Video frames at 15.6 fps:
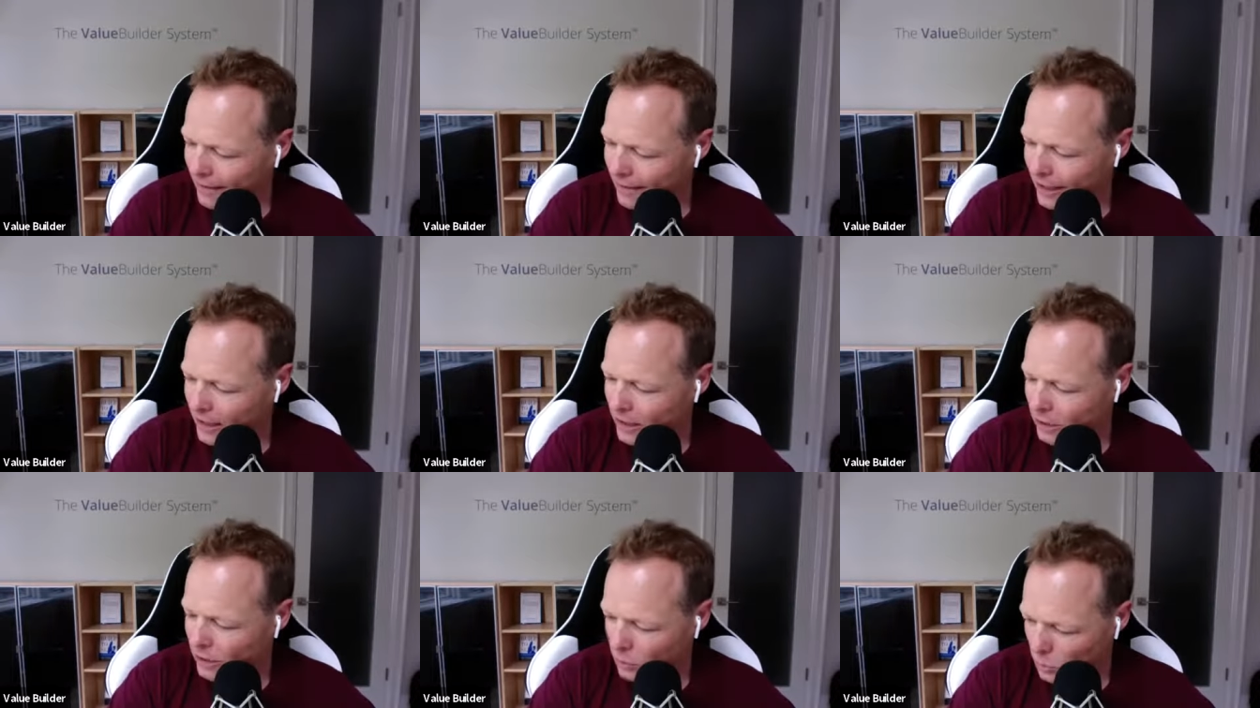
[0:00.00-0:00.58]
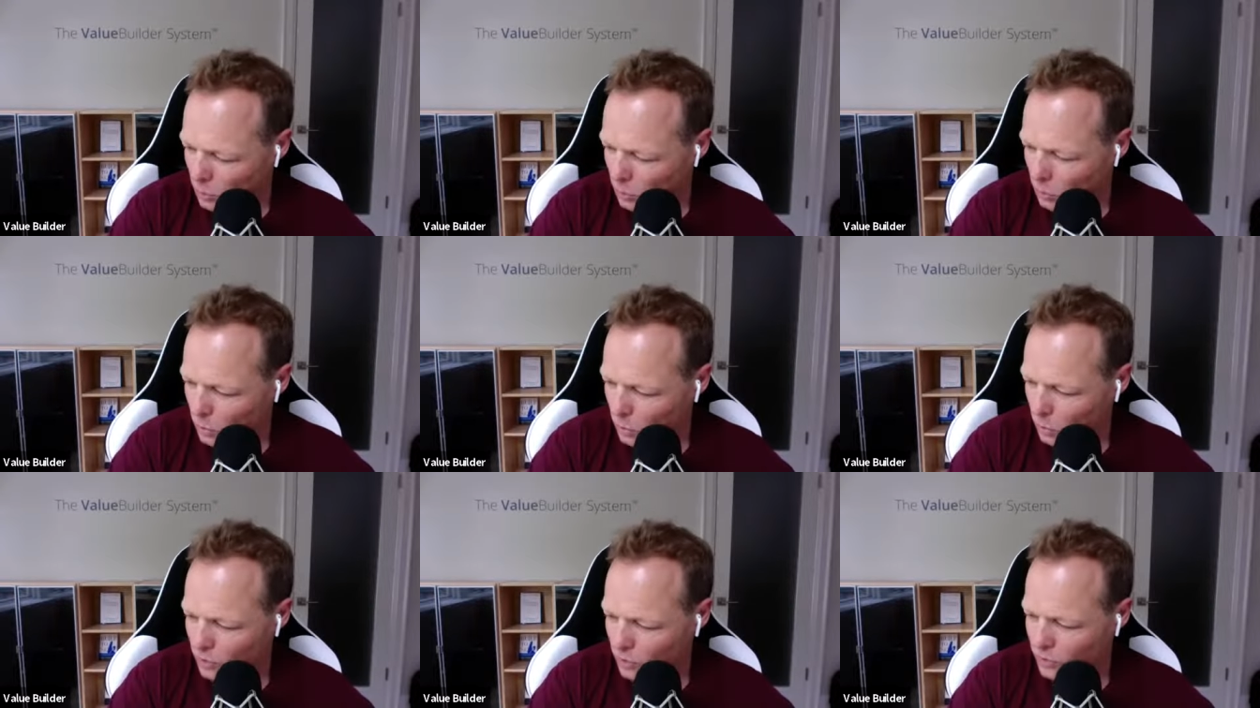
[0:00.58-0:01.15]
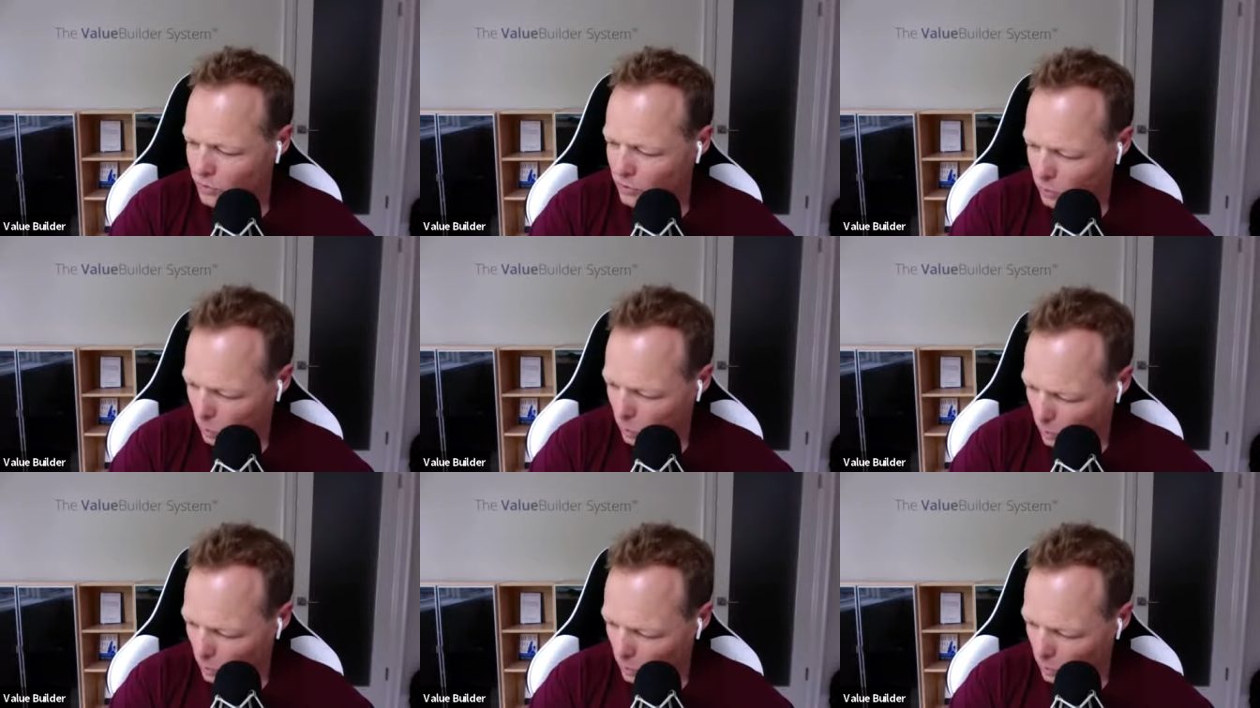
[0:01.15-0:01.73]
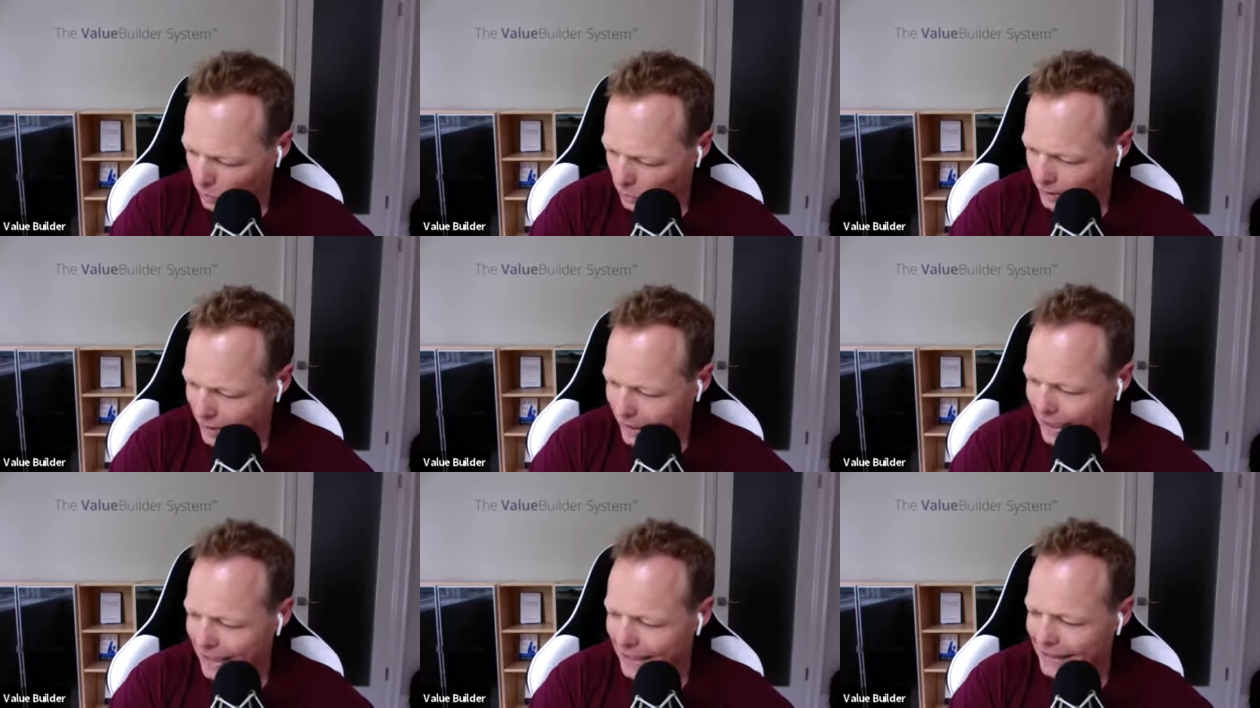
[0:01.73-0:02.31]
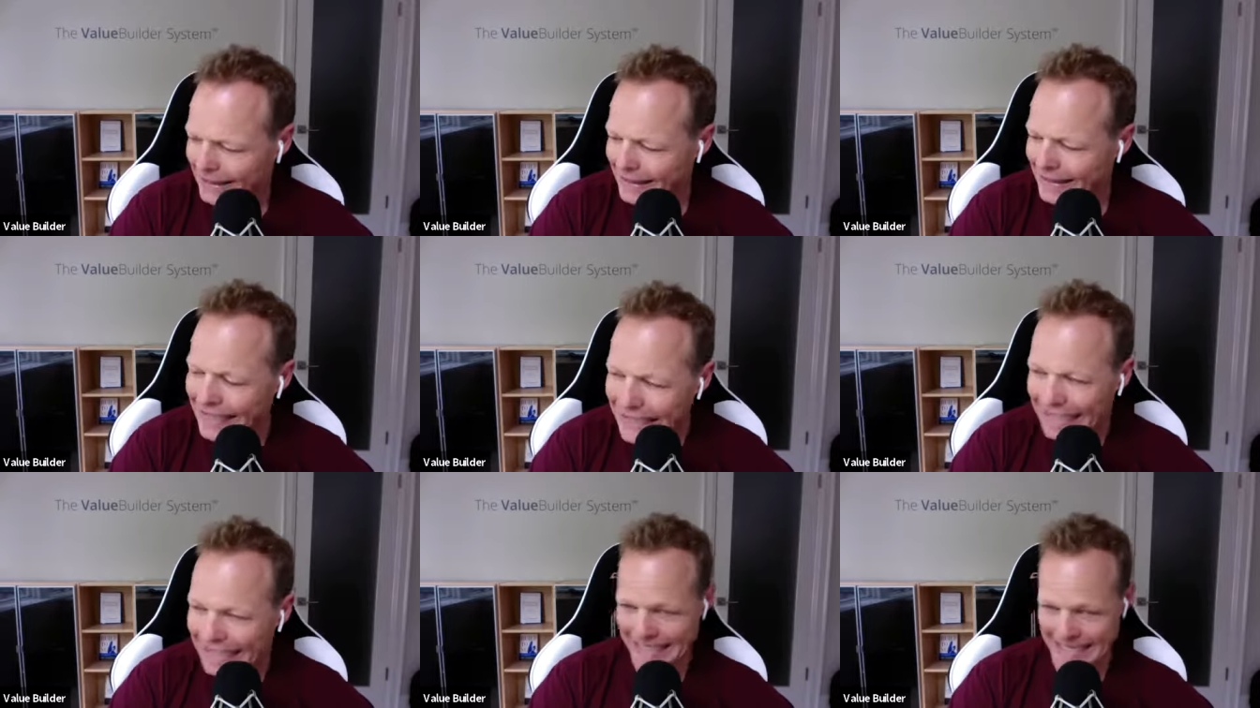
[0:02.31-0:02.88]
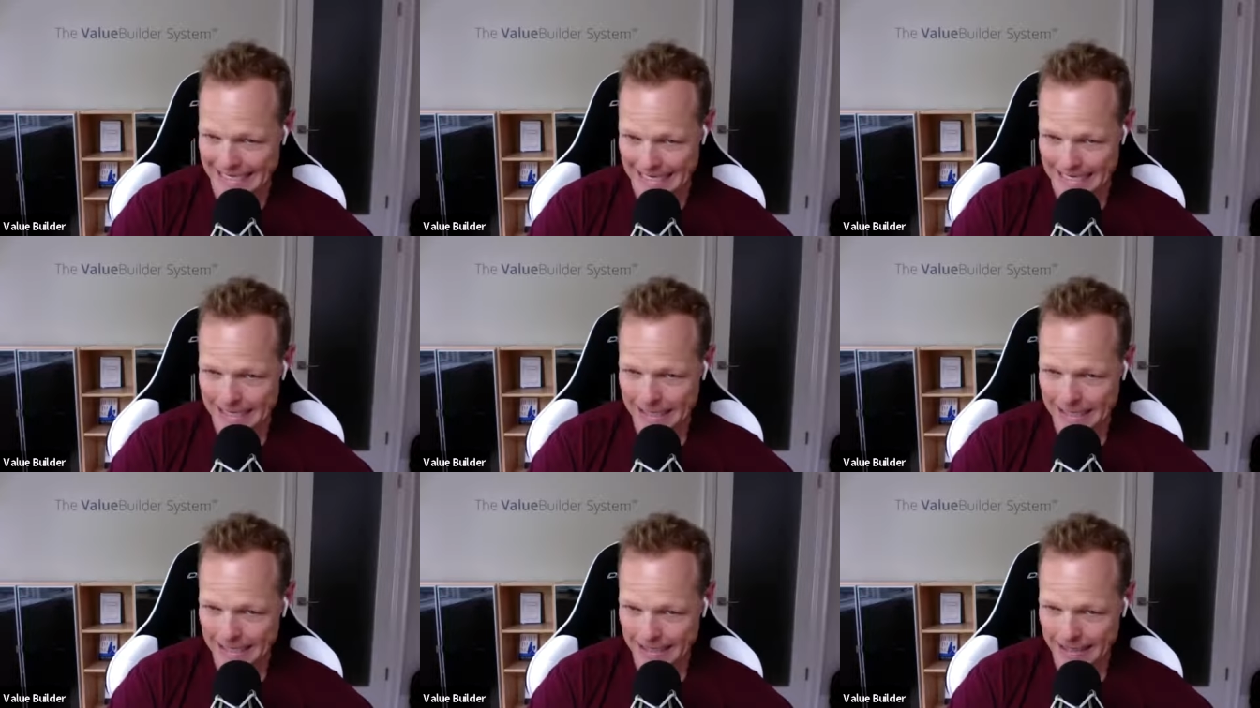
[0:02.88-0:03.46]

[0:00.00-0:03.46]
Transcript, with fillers: that you sold, Alinean